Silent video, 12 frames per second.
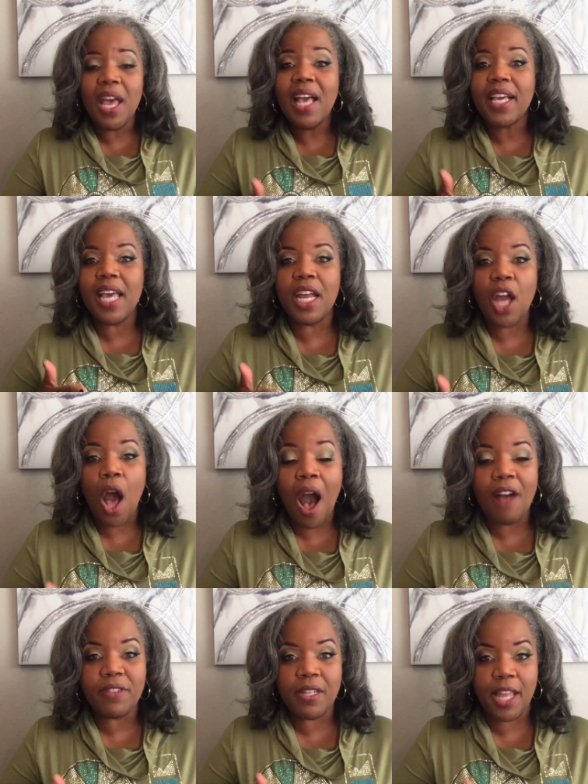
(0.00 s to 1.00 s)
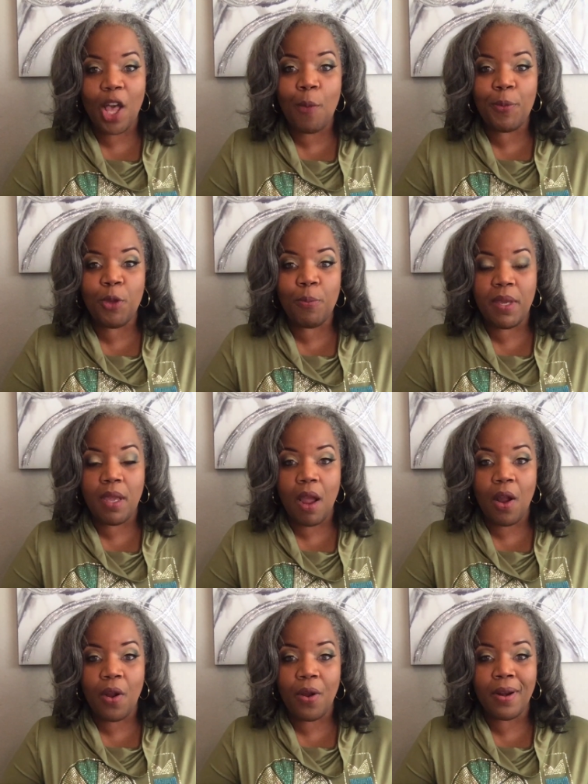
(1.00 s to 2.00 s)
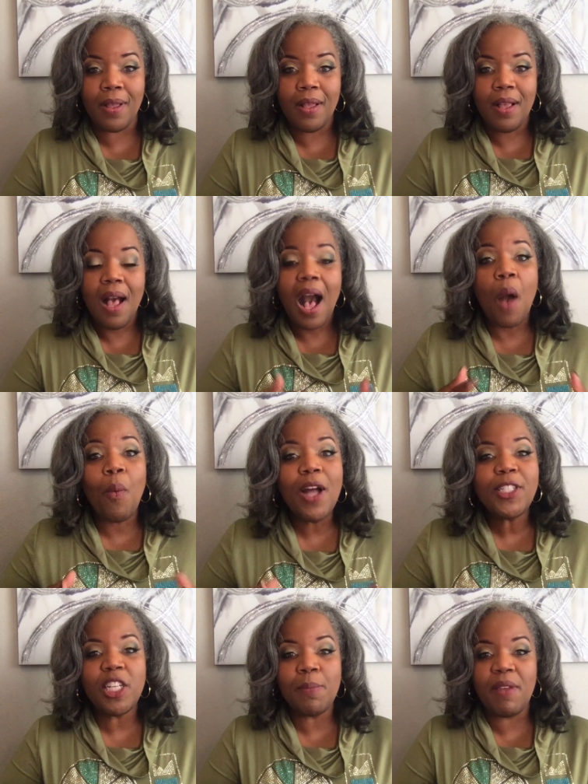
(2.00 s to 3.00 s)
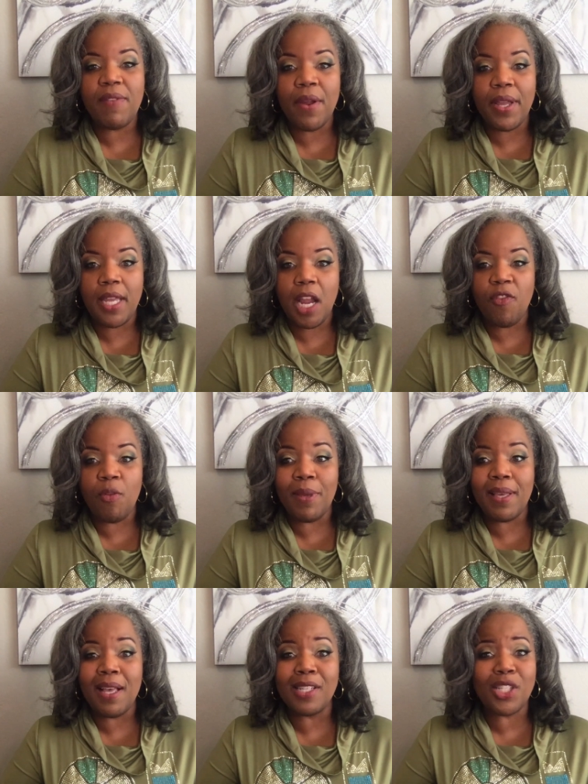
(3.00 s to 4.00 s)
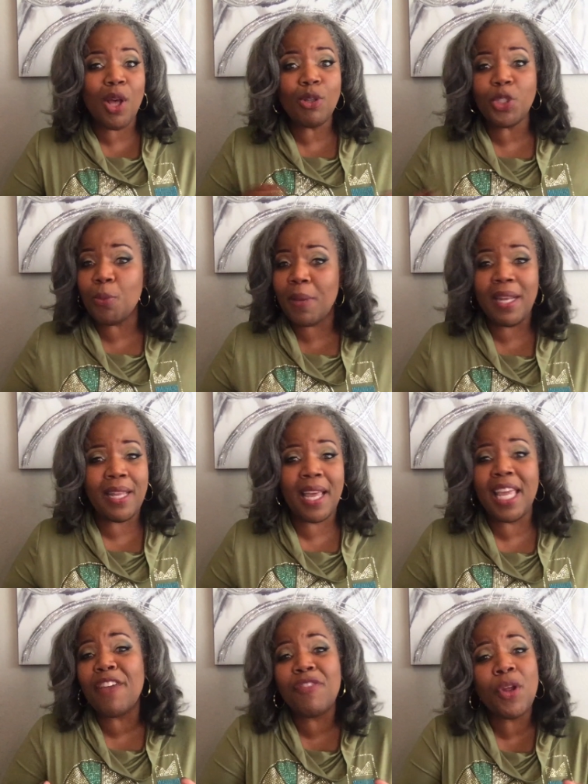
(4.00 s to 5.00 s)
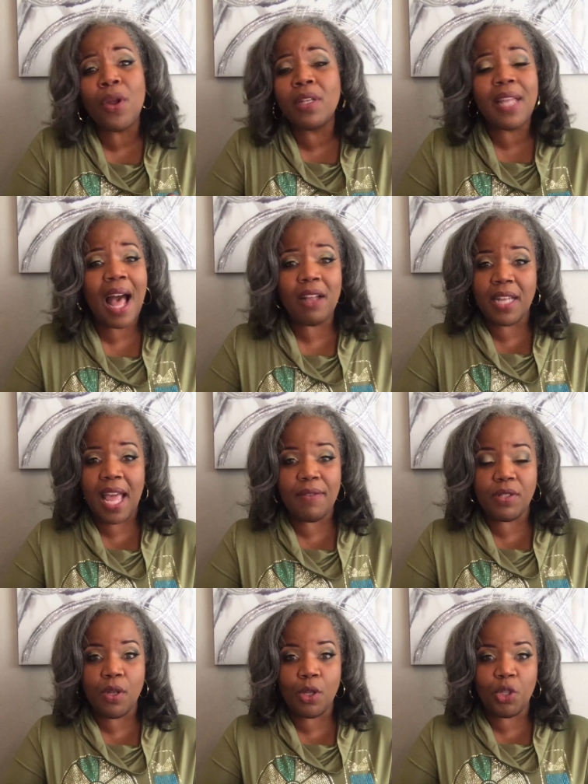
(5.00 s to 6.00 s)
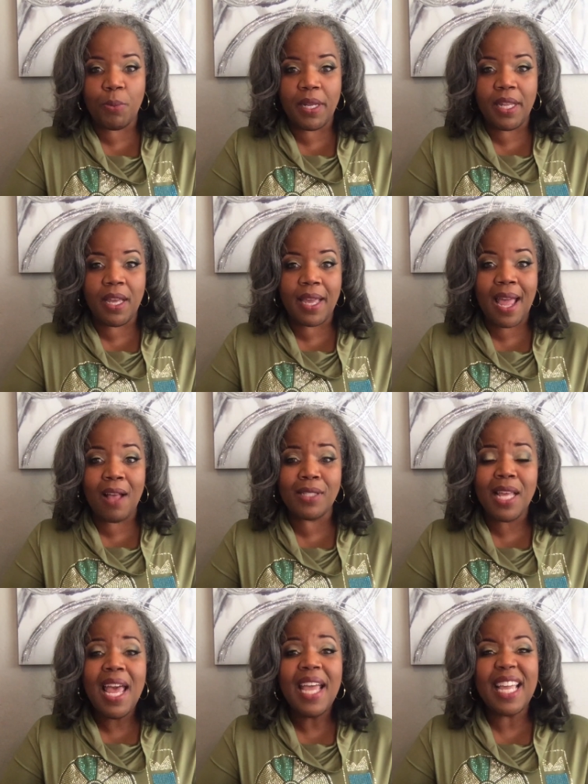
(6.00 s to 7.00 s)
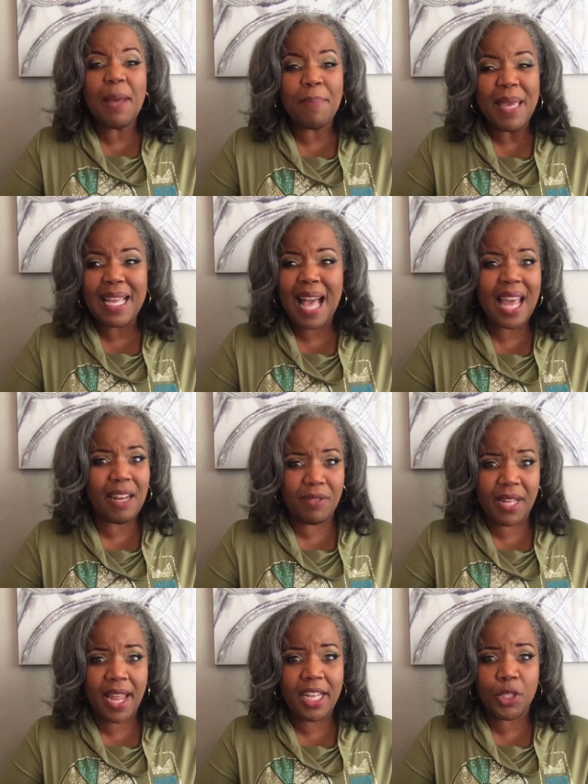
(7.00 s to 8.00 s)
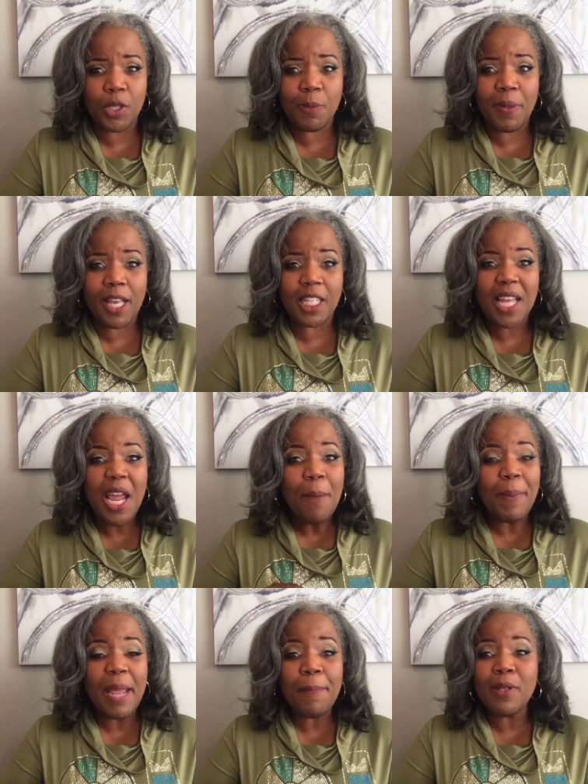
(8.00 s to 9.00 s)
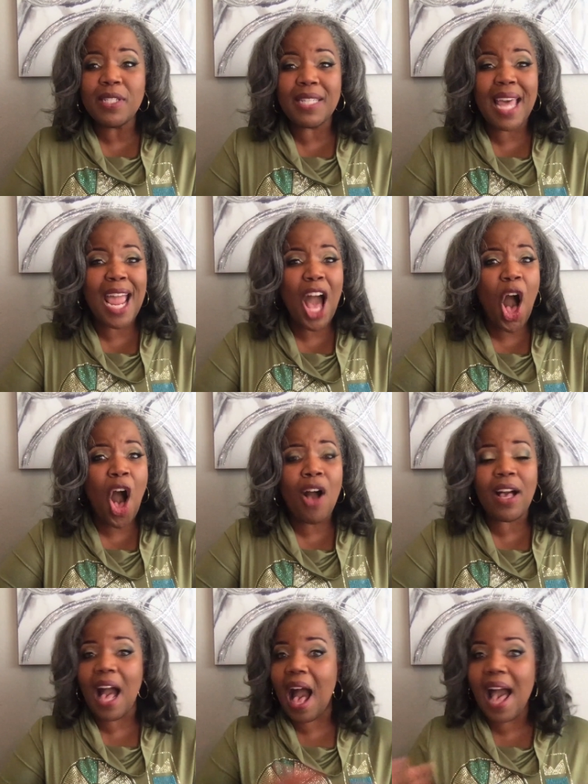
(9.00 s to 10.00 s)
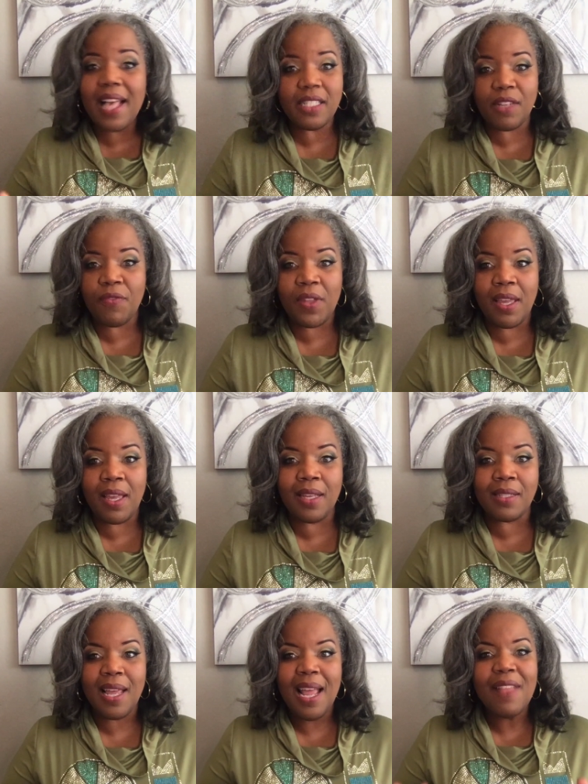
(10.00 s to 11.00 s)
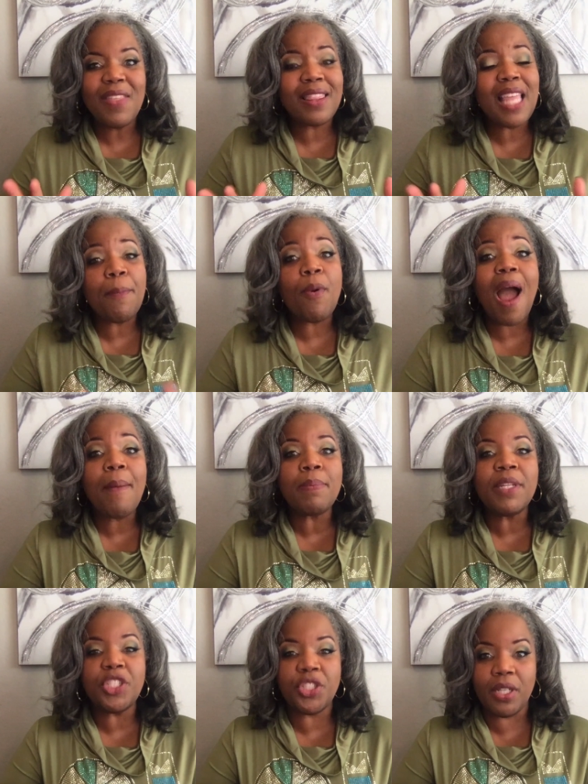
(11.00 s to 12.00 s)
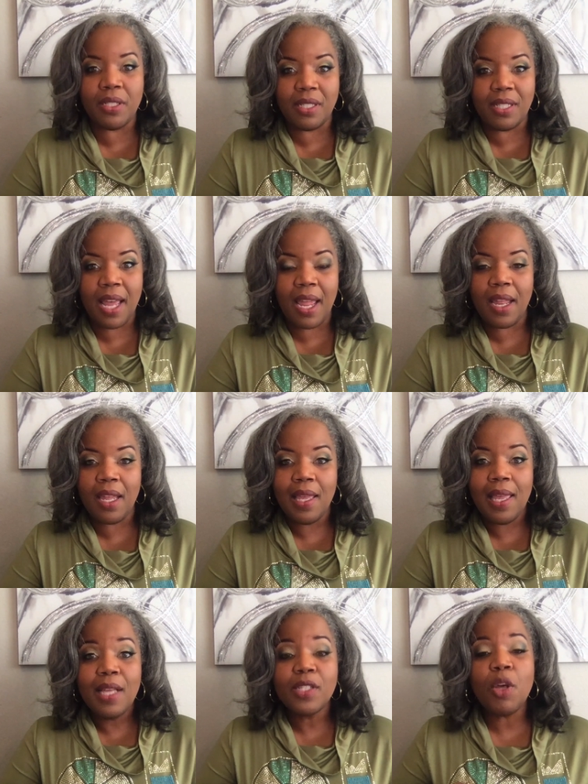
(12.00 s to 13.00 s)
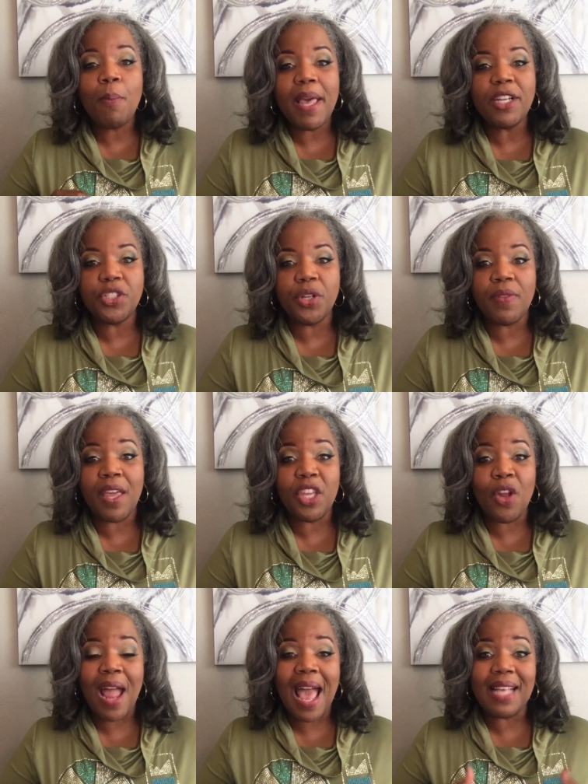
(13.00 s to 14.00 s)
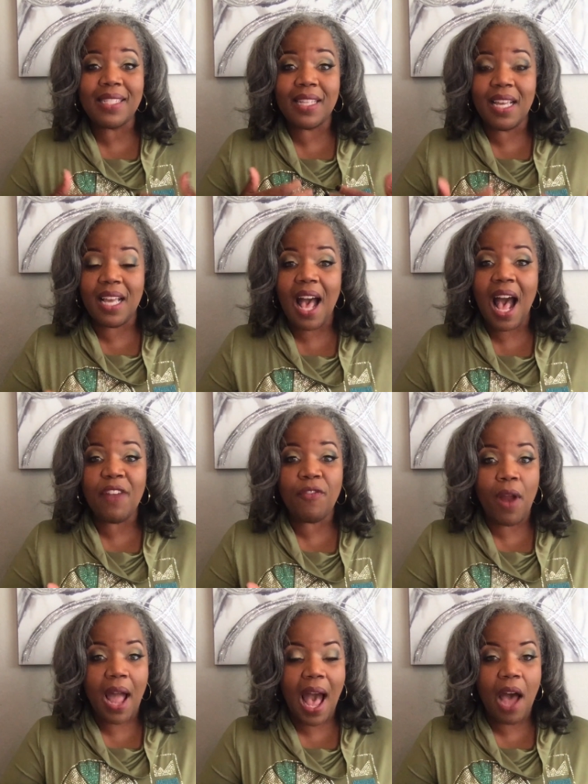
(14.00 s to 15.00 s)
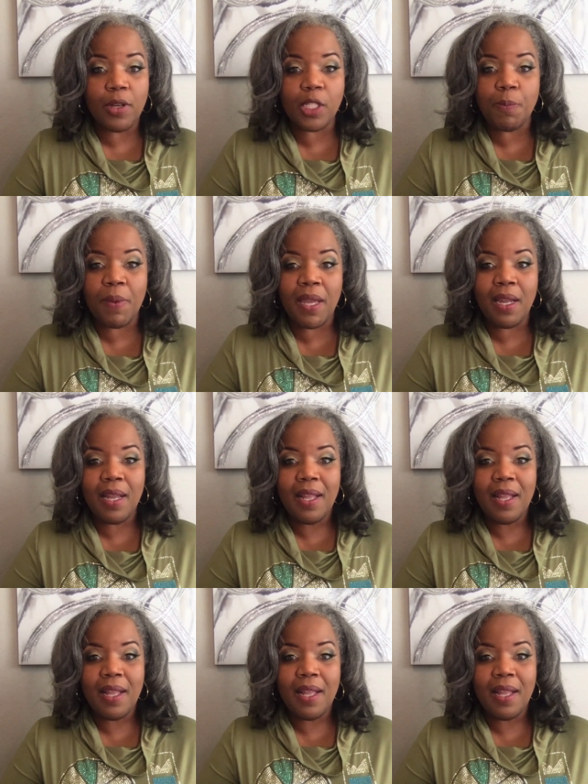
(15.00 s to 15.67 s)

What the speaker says: can often help you be heard. I want you to be very careful because social media, if you're allowed to have social media accounts, can be kind of dangerous because people say all kinds of things that they probably shouldn't say. So make sure that you're asking God for how to speak,